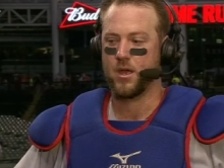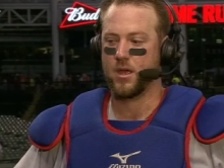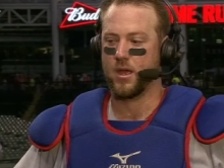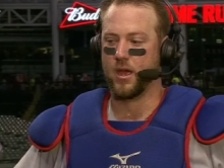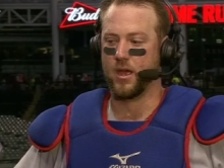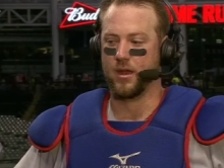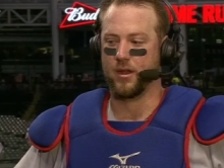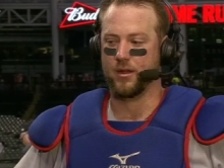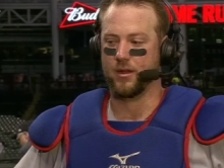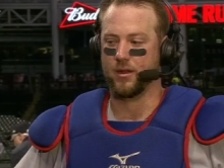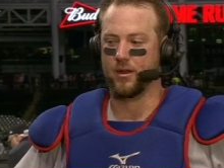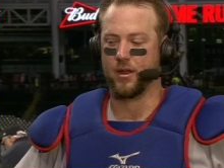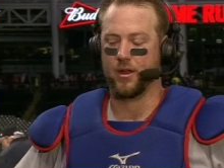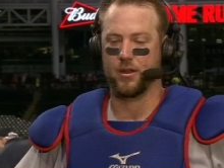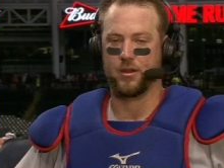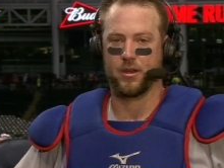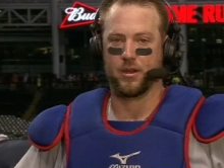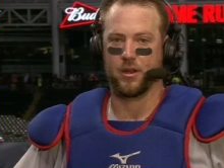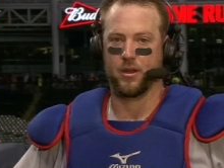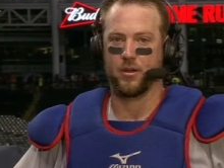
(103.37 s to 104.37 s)
And, uh,
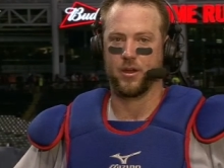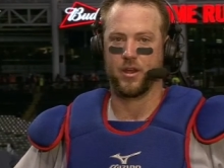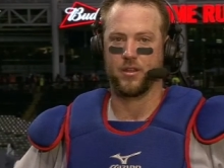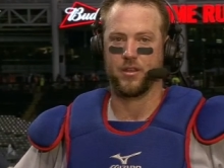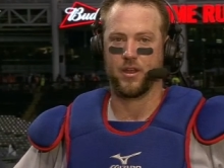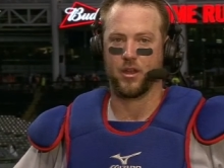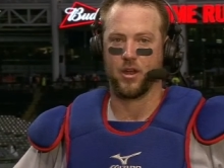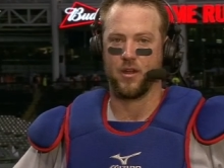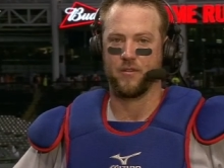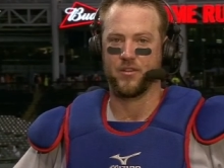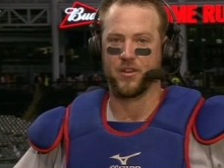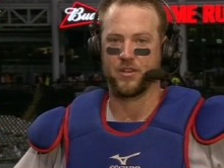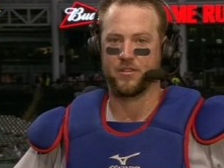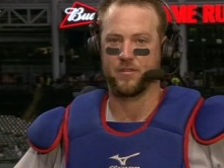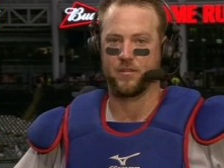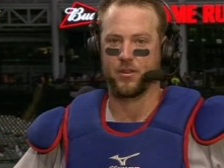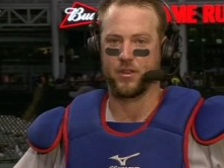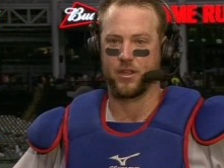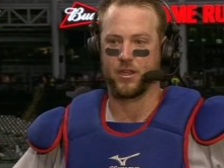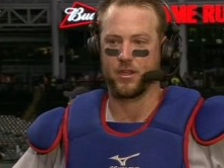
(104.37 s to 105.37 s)
you know, anything
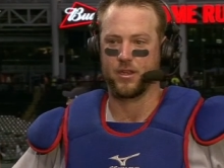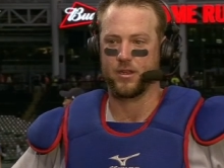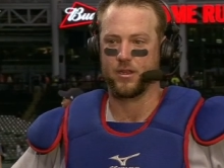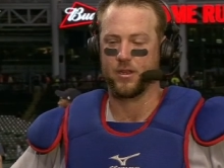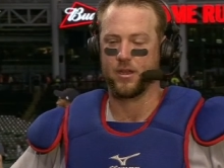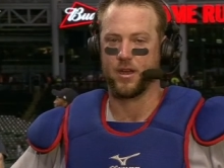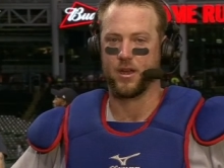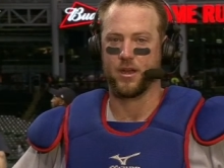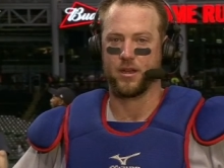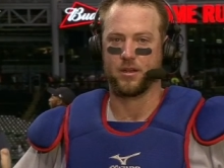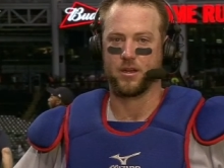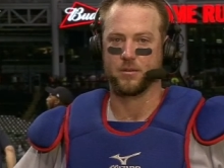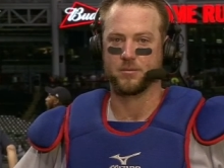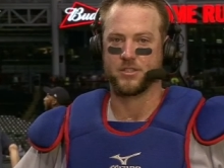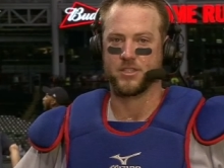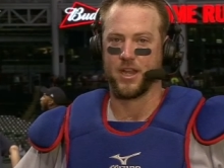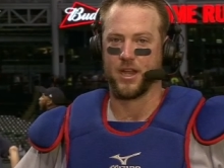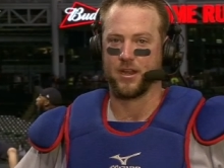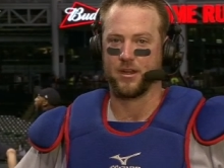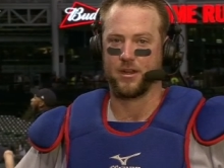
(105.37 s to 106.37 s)
offensively uh,
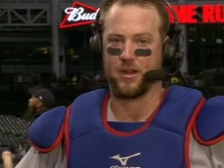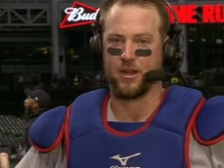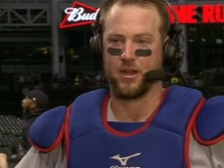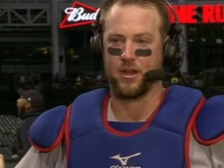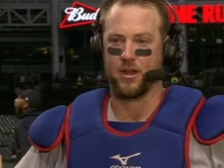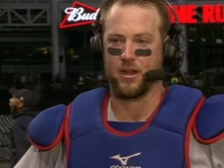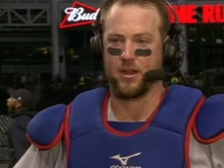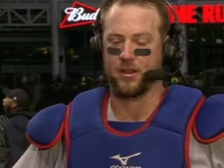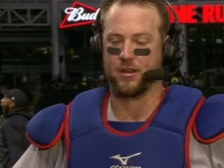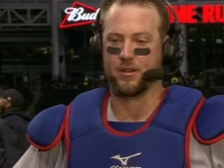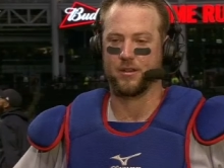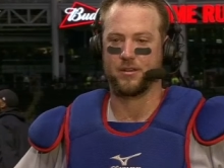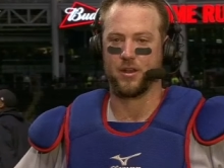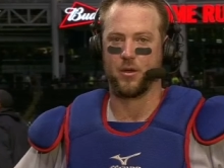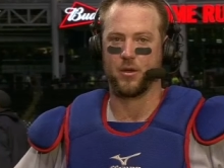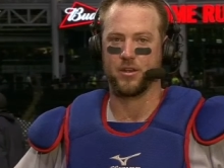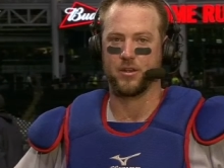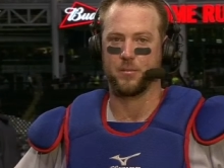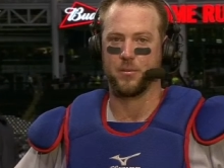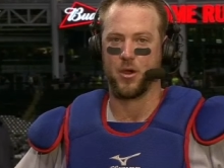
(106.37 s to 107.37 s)
comes secondary, and it's
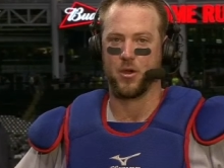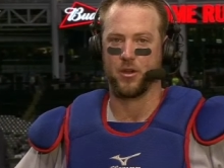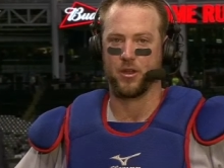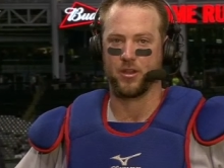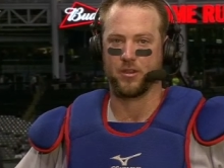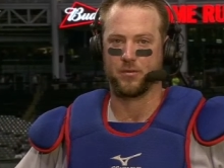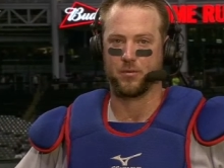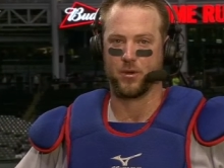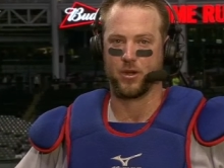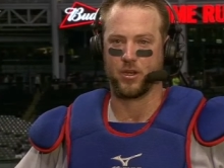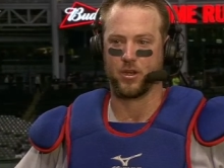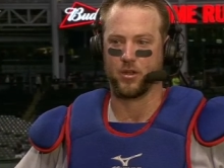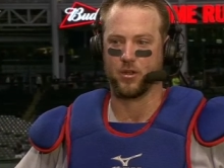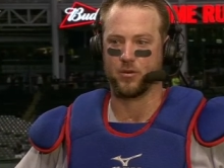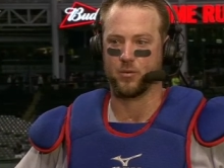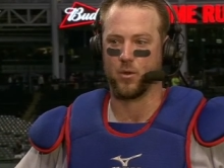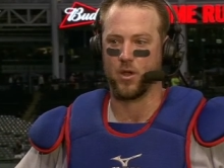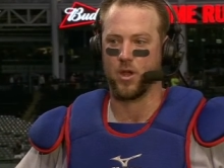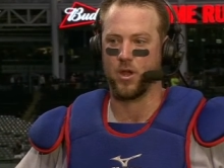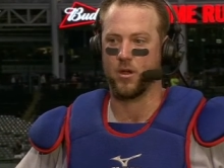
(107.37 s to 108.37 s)
always a bonus when it
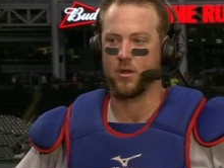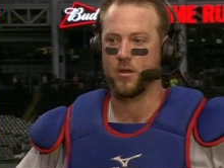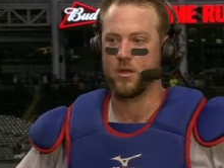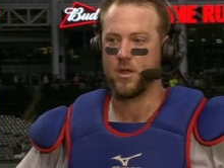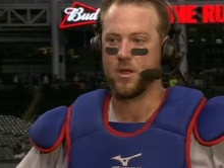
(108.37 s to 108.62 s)
goes well.